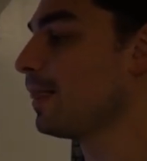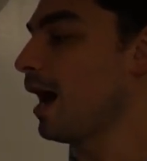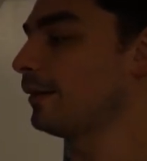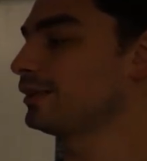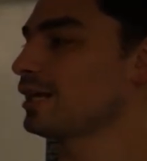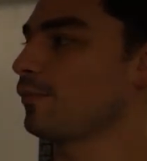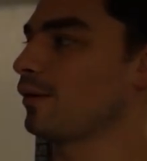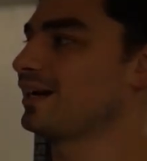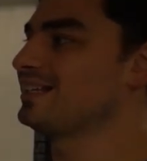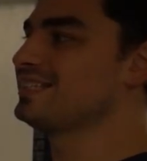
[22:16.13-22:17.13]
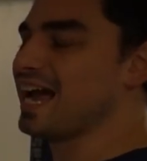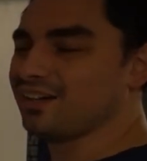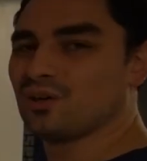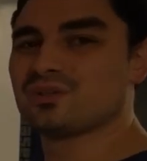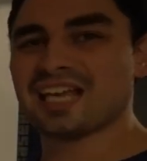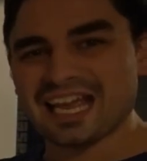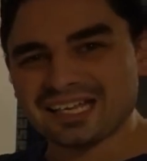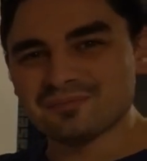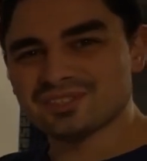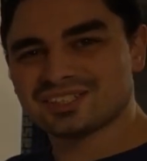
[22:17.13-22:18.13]
I'm the type where I'm gonna download
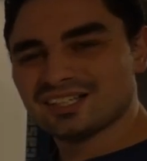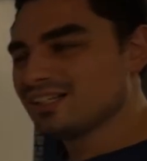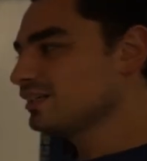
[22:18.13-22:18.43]
games